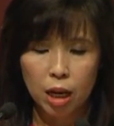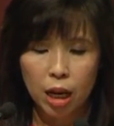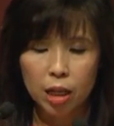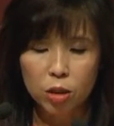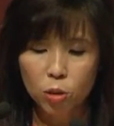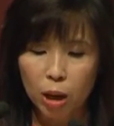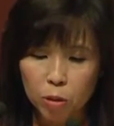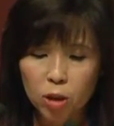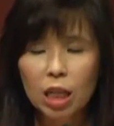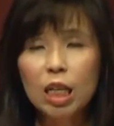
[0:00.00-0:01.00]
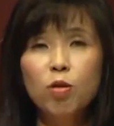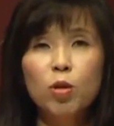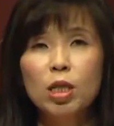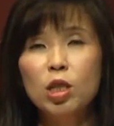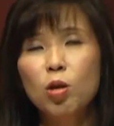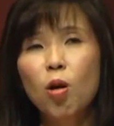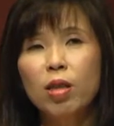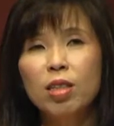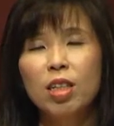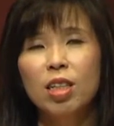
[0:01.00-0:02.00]
And so I'm going to leave you with this
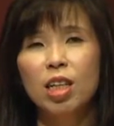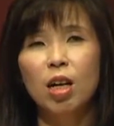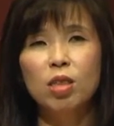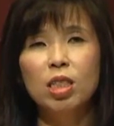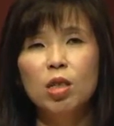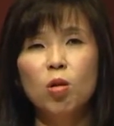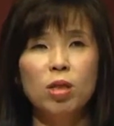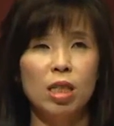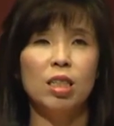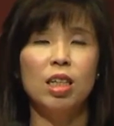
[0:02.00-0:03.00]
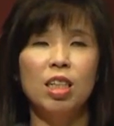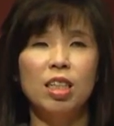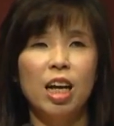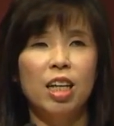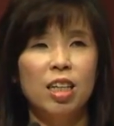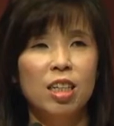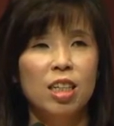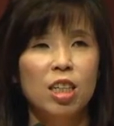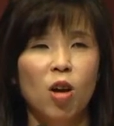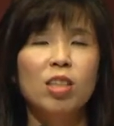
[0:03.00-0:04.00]
thought that our CEO, Satya Nadella,
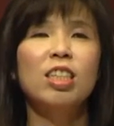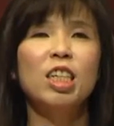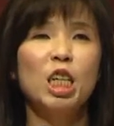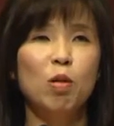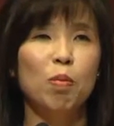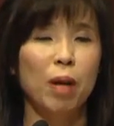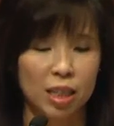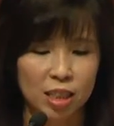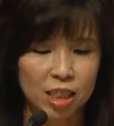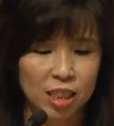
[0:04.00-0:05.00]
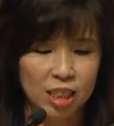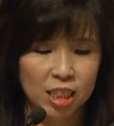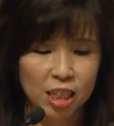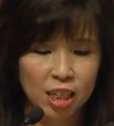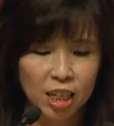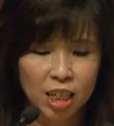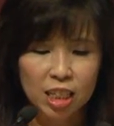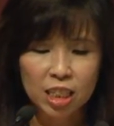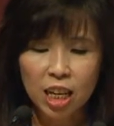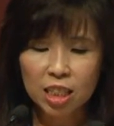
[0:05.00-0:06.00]
constantly reminds us.
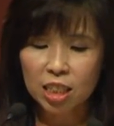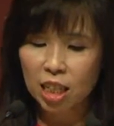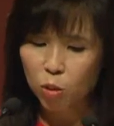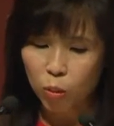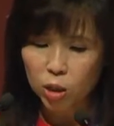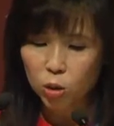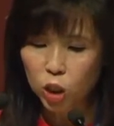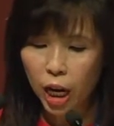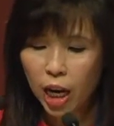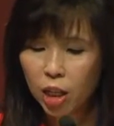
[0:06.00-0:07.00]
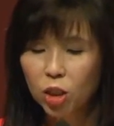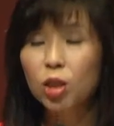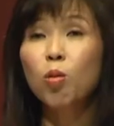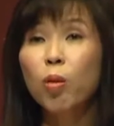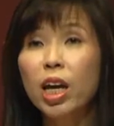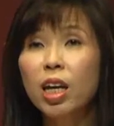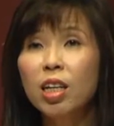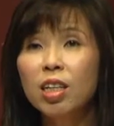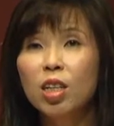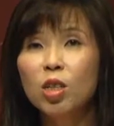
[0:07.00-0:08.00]
He says that when you change the way
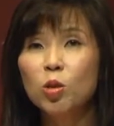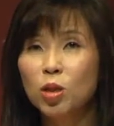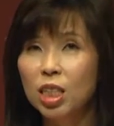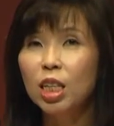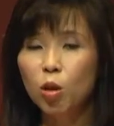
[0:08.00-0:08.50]
you see